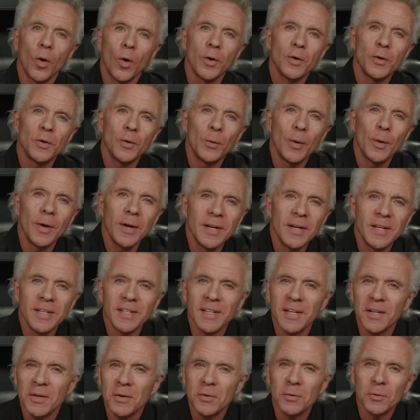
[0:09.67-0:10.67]
Well, are you ready to
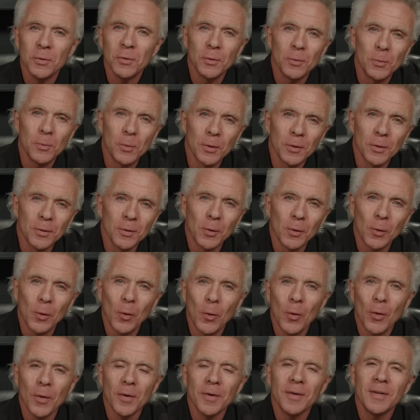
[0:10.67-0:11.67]
get into the Word of the
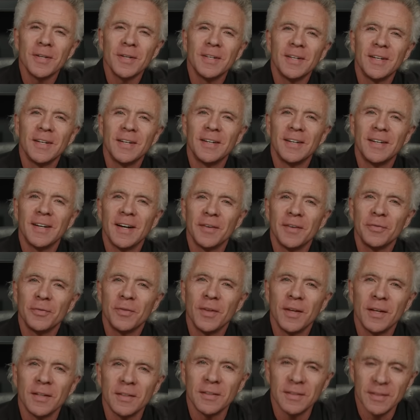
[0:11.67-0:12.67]
Lord? Uh, I
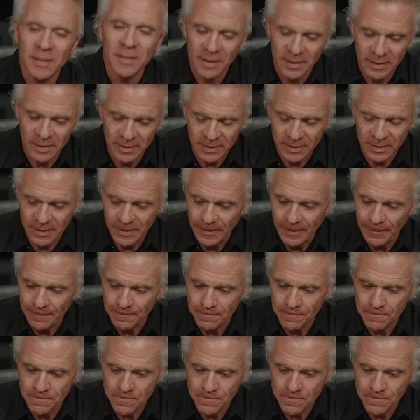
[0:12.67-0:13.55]
think that uh,